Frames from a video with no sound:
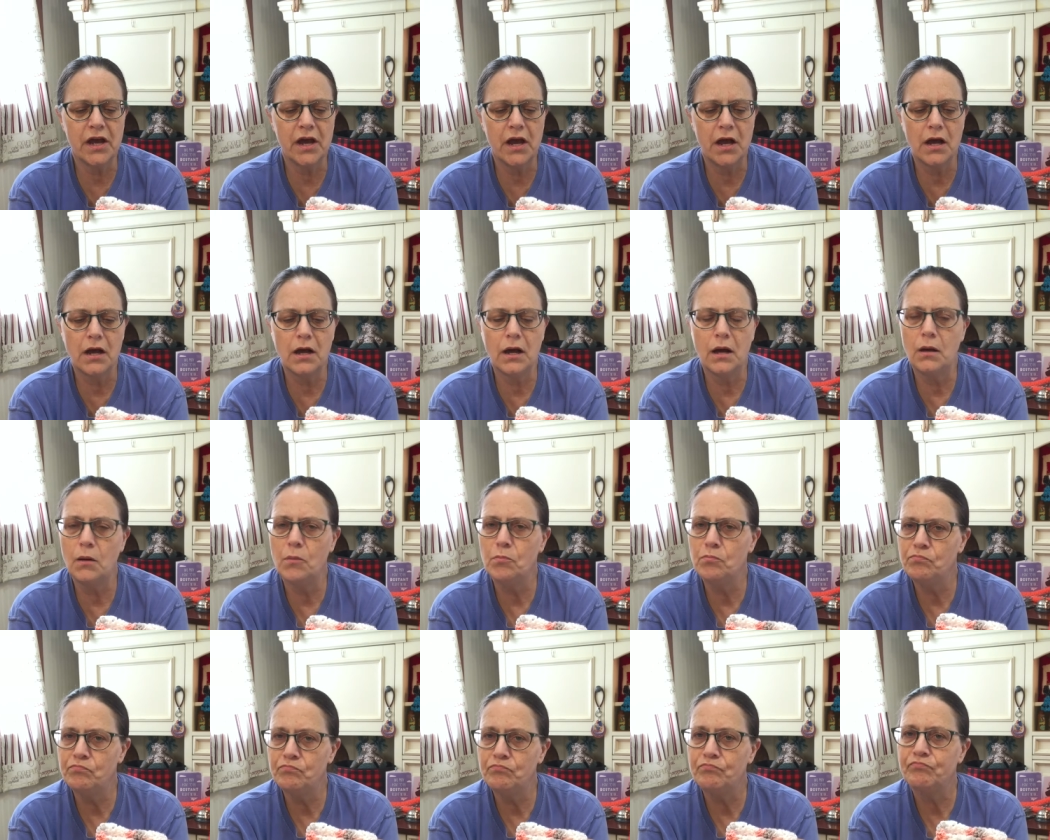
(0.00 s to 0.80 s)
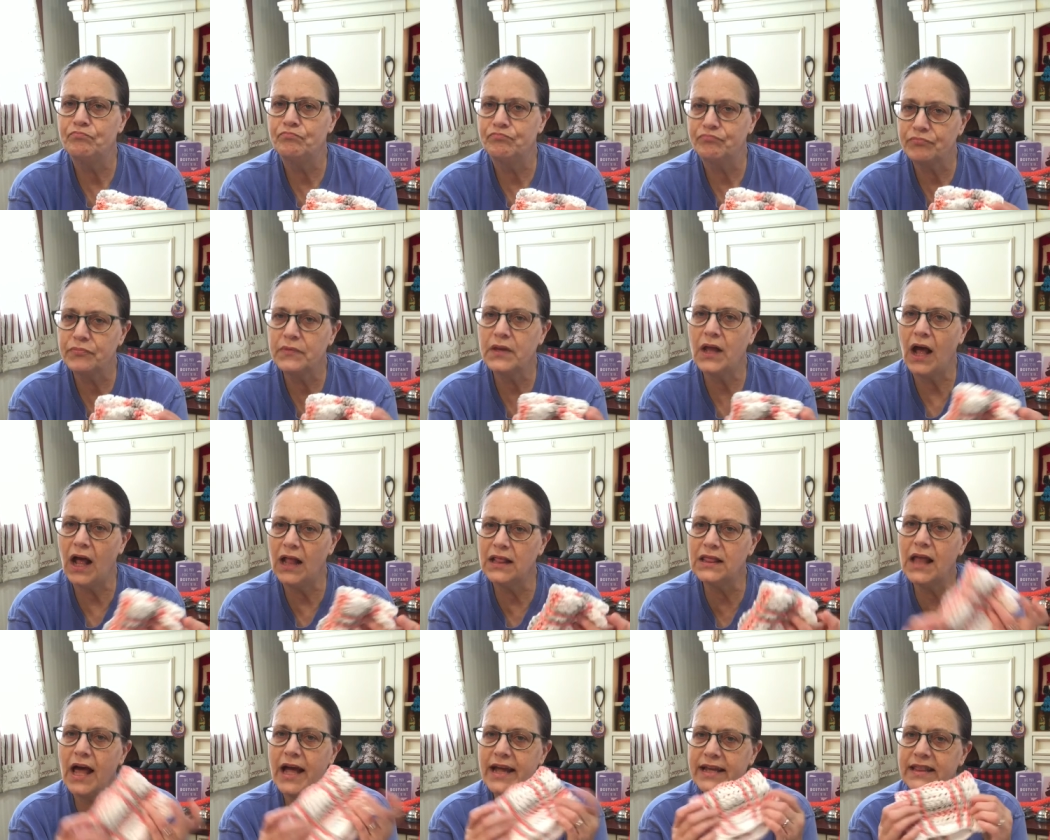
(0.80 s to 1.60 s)
um, I
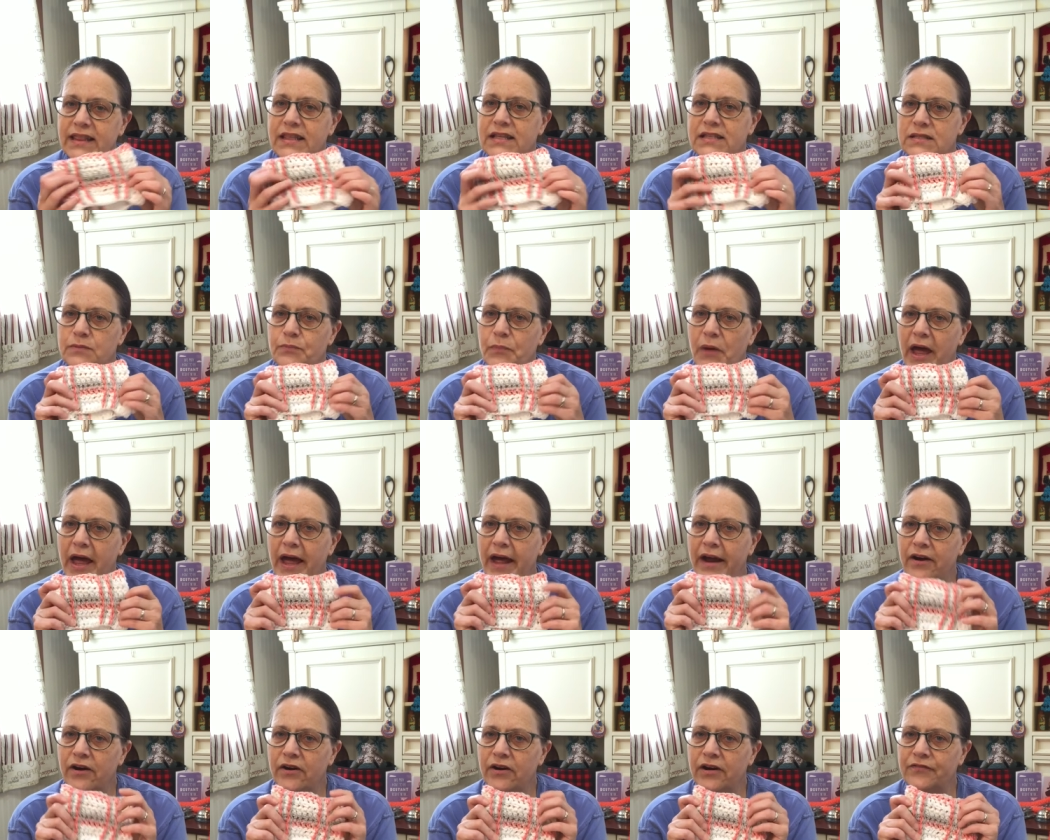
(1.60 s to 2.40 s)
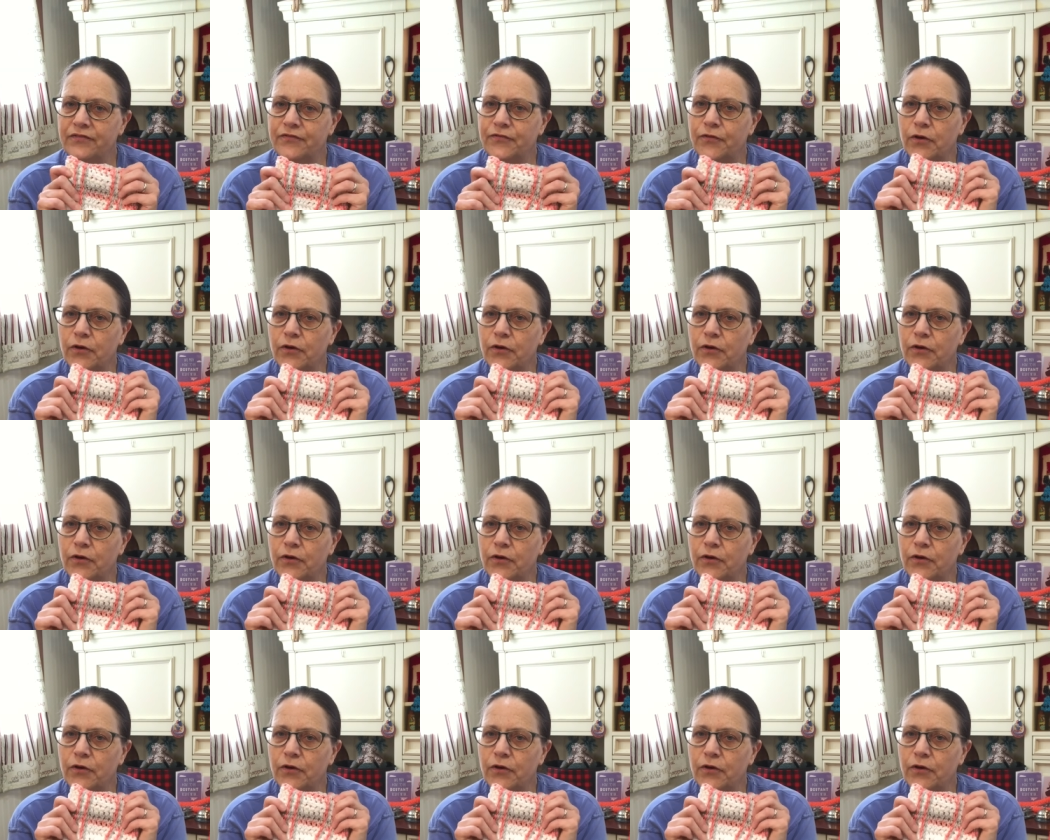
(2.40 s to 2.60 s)
like this pattern